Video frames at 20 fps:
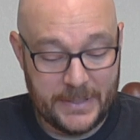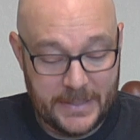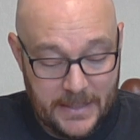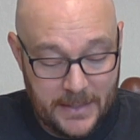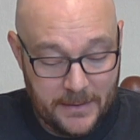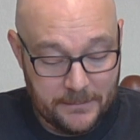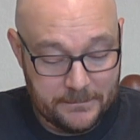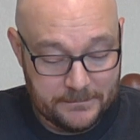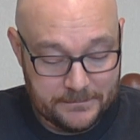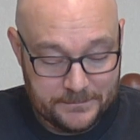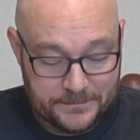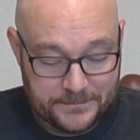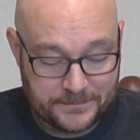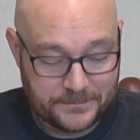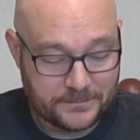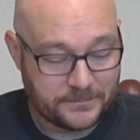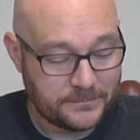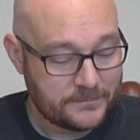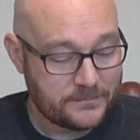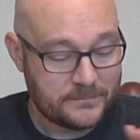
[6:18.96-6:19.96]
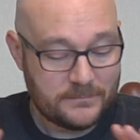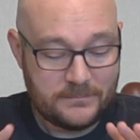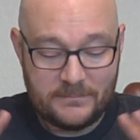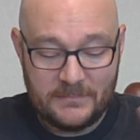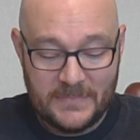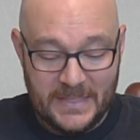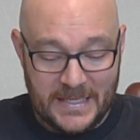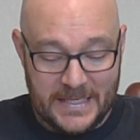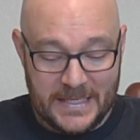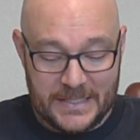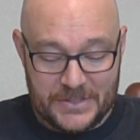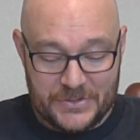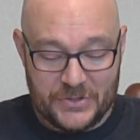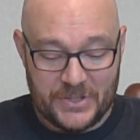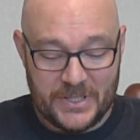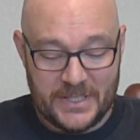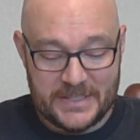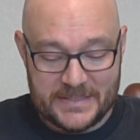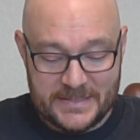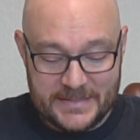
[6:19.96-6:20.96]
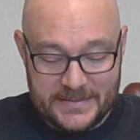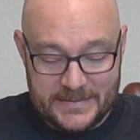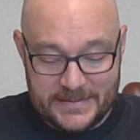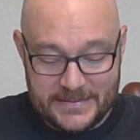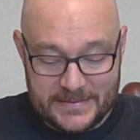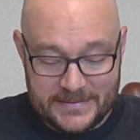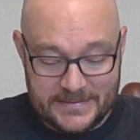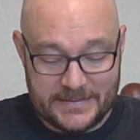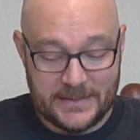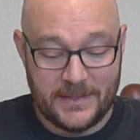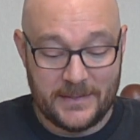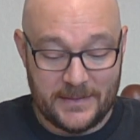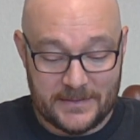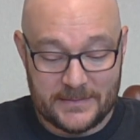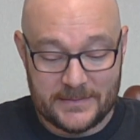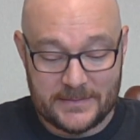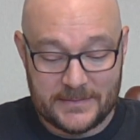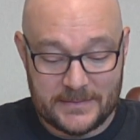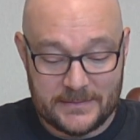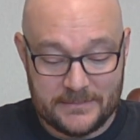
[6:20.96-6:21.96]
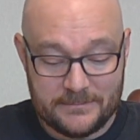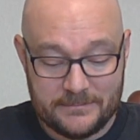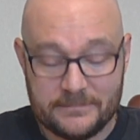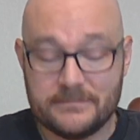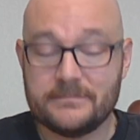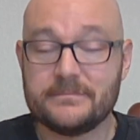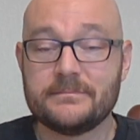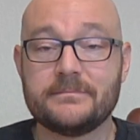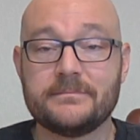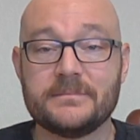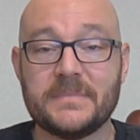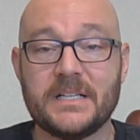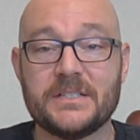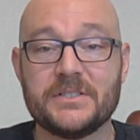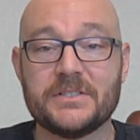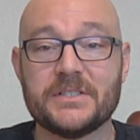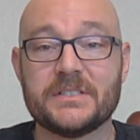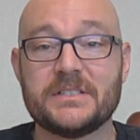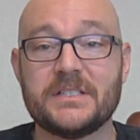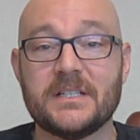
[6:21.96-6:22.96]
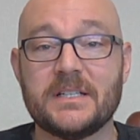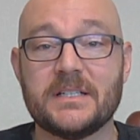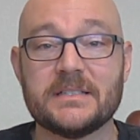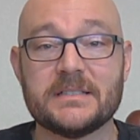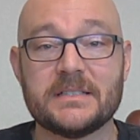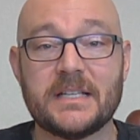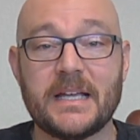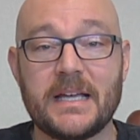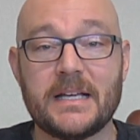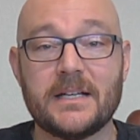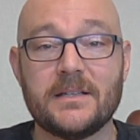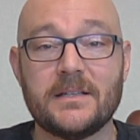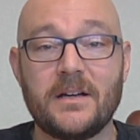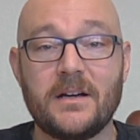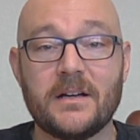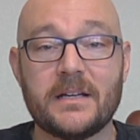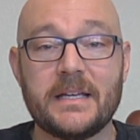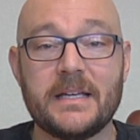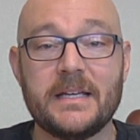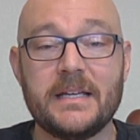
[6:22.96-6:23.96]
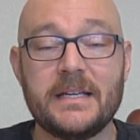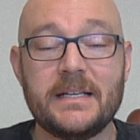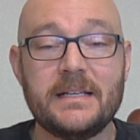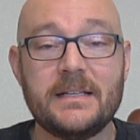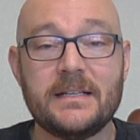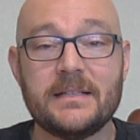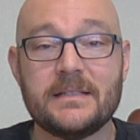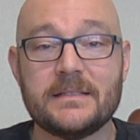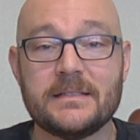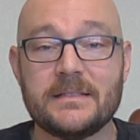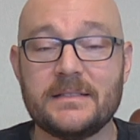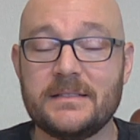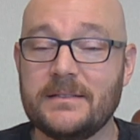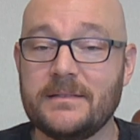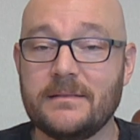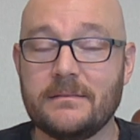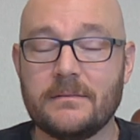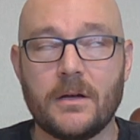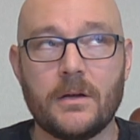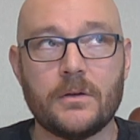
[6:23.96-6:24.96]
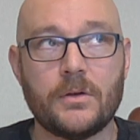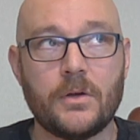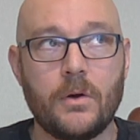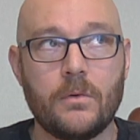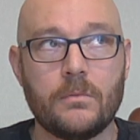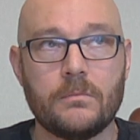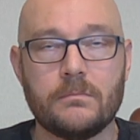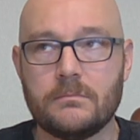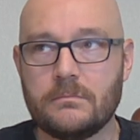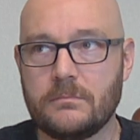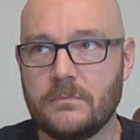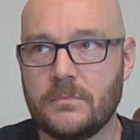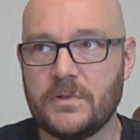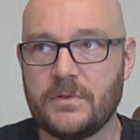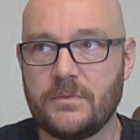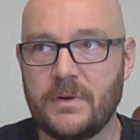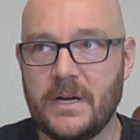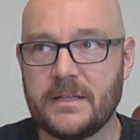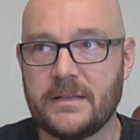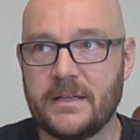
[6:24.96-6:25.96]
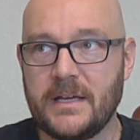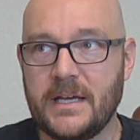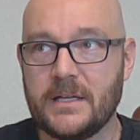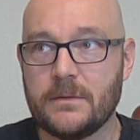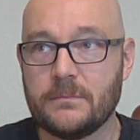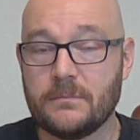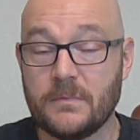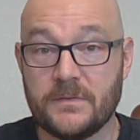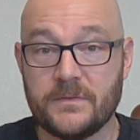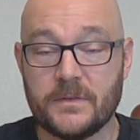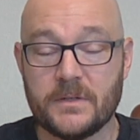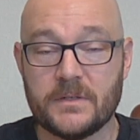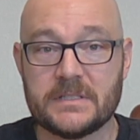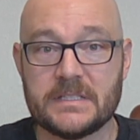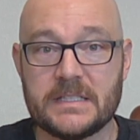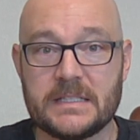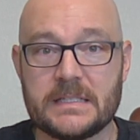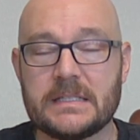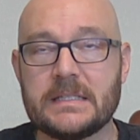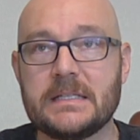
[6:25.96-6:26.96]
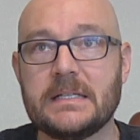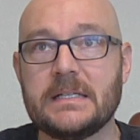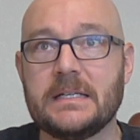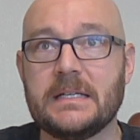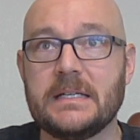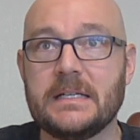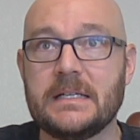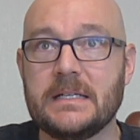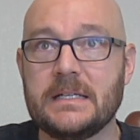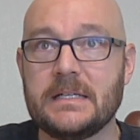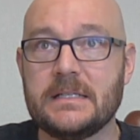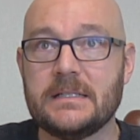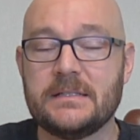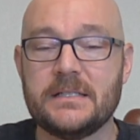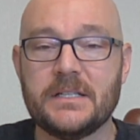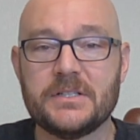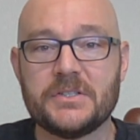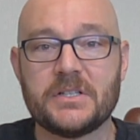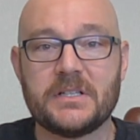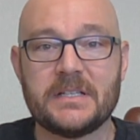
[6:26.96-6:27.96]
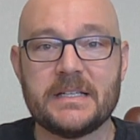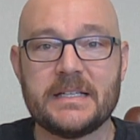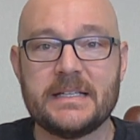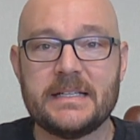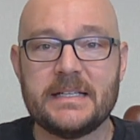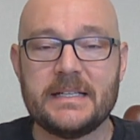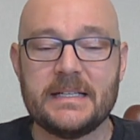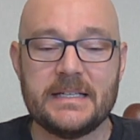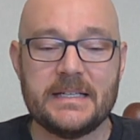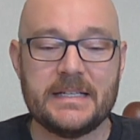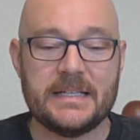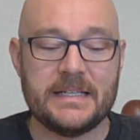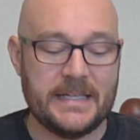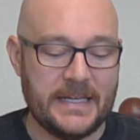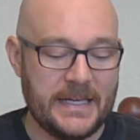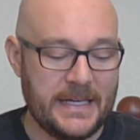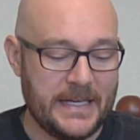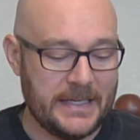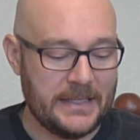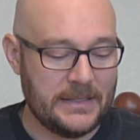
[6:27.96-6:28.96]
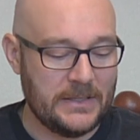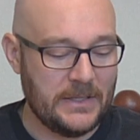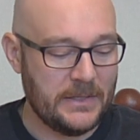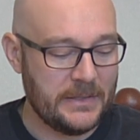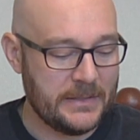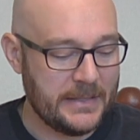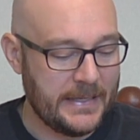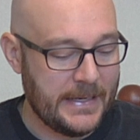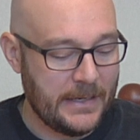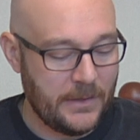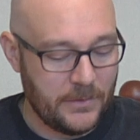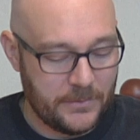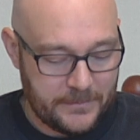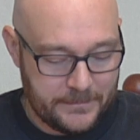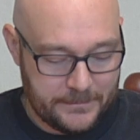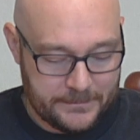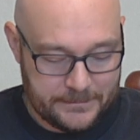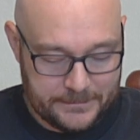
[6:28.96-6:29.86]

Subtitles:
it up. It just does. It just does. Analog in, oh no, strike that, reverse it. Digital in, analog out.